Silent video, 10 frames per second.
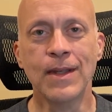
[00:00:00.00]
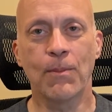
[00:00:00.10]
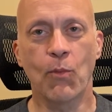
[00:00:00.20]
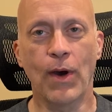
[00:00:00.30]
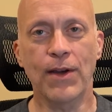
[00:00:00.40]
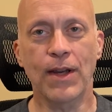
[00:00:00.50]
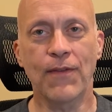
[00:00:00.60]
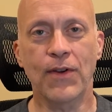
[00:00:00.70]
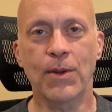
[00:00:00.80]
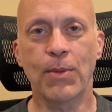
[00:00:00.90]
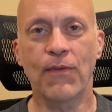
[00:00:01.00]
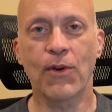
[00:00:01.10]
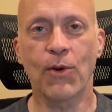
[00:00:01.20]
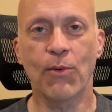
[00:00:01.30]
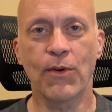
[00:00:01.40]
Wildlife on the
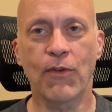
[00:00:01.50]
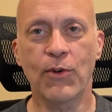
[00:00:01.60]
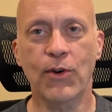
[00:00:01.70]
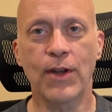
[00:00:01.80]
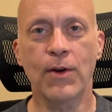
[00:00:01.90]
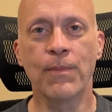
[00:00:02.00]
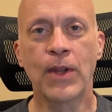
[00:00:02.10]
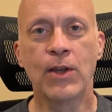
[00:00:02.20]
Buffalo River Trail.